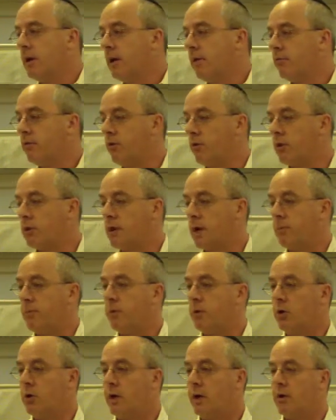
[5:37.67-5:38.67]
if you're a
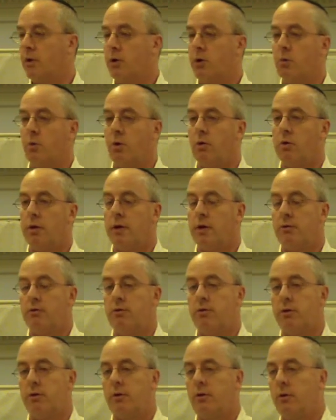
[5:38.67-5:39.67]
couple, you, I know you won't need
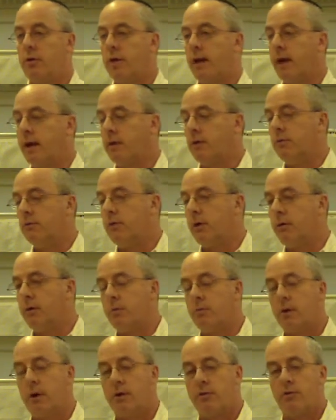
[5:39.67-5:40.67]
to. Thank you
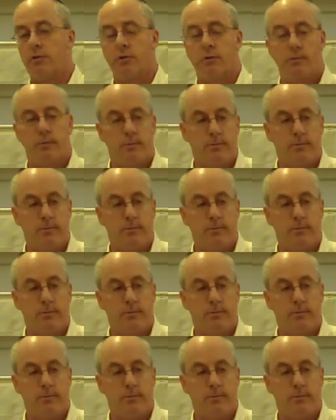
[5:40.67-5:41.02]
very much.